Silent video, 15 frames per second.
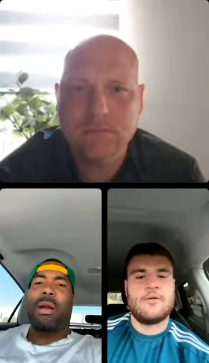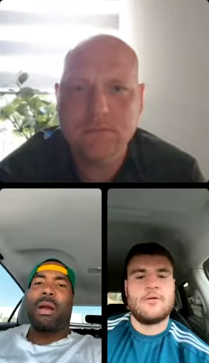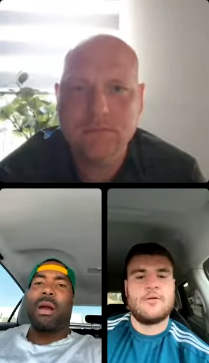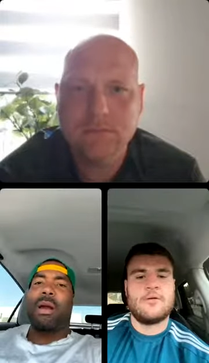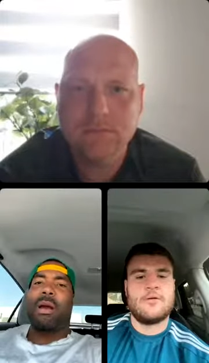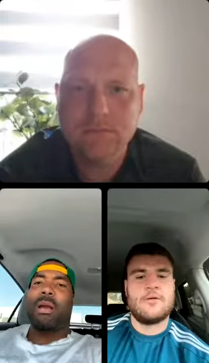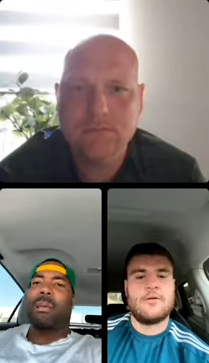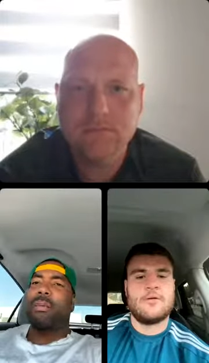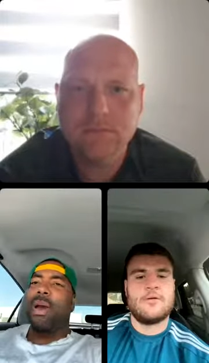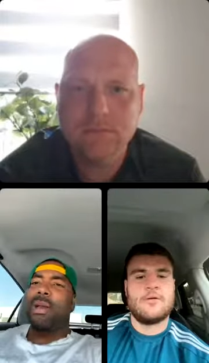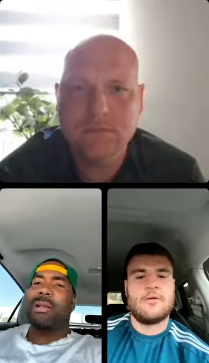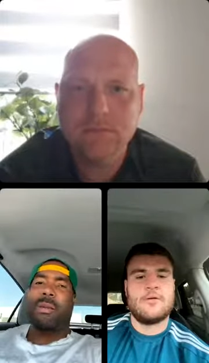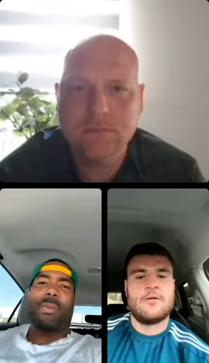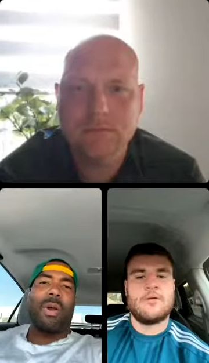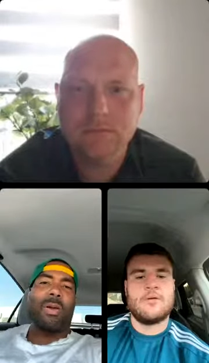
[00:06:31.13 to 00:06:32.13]
Speaker 1: uh, the
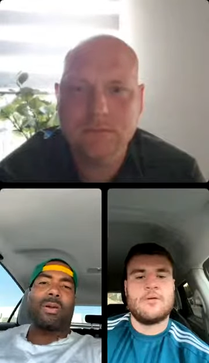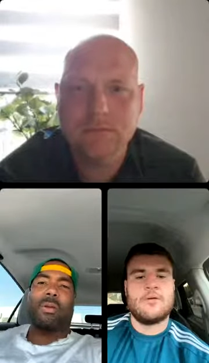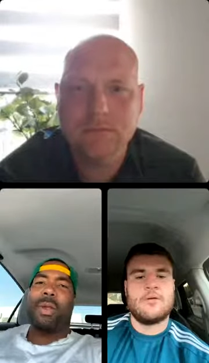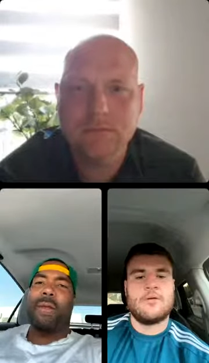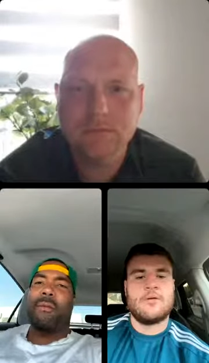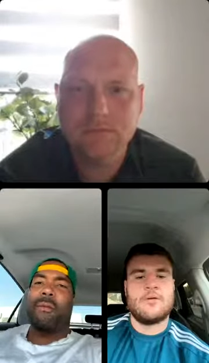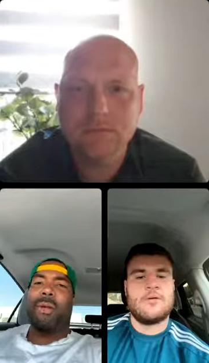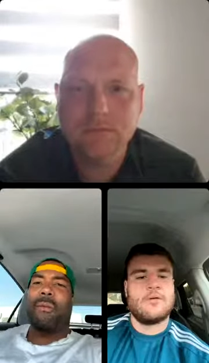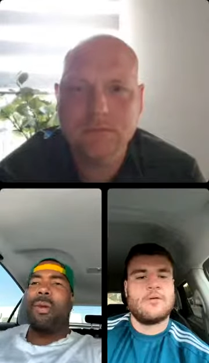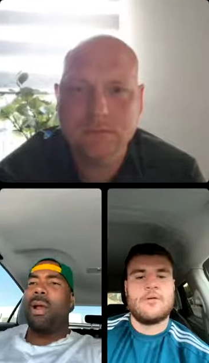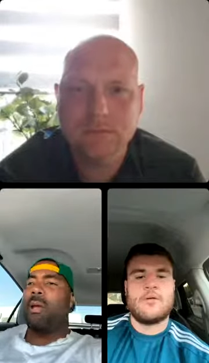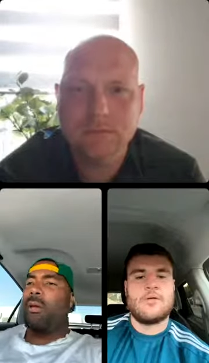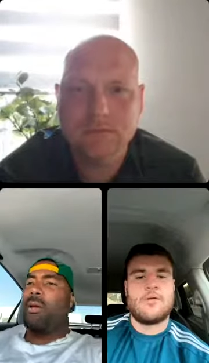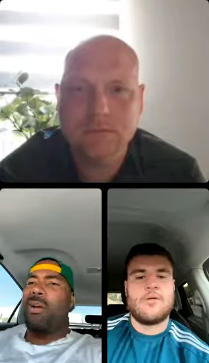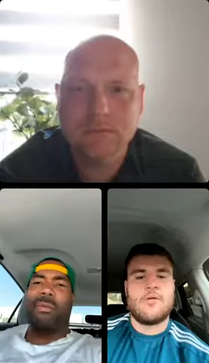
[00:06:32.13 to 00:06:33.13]
price, the purse, whatever. They're
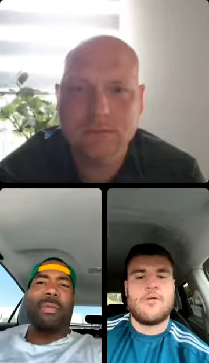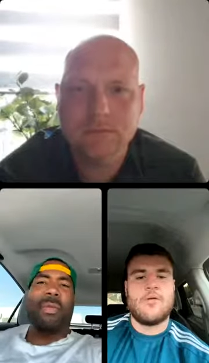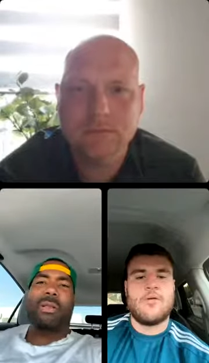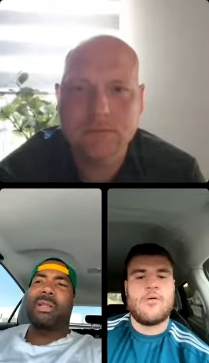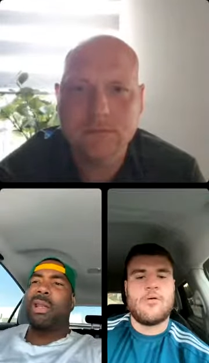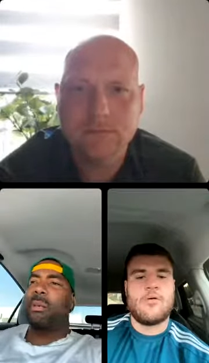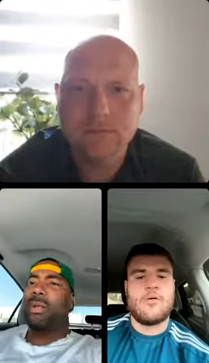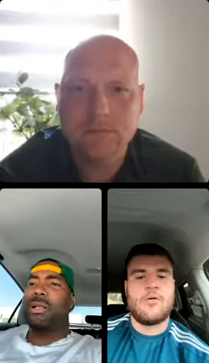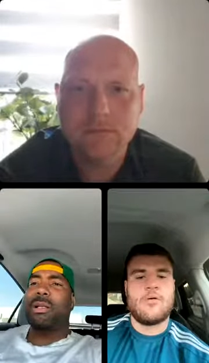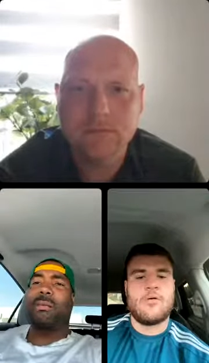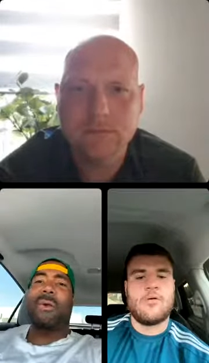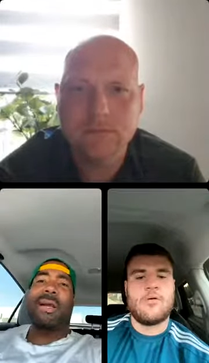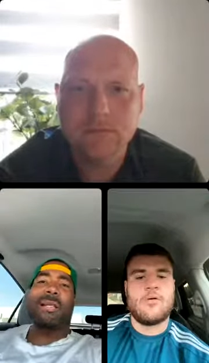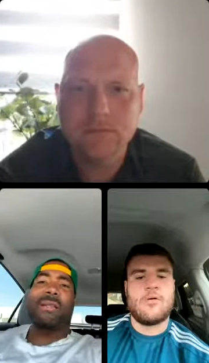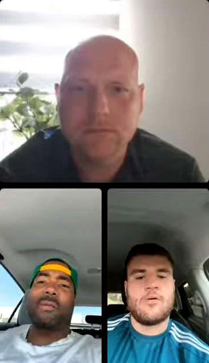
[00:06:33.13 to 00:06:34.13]
probably going to offer me 10
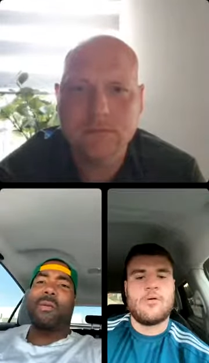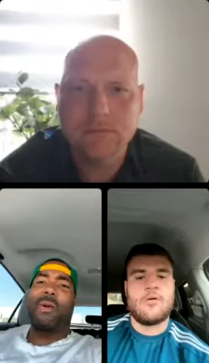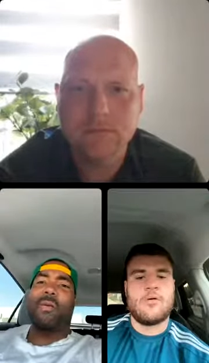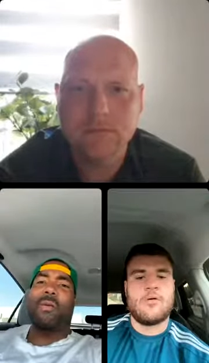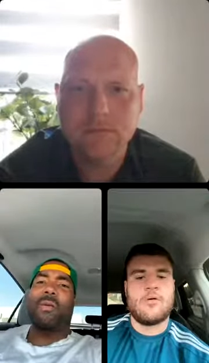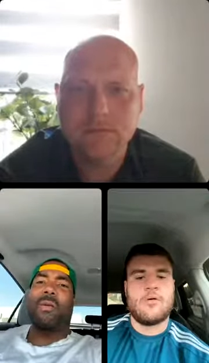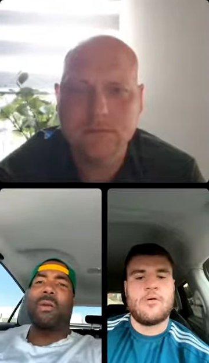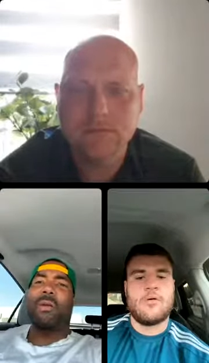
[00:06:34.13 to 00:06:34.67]
percent of what I just fought for,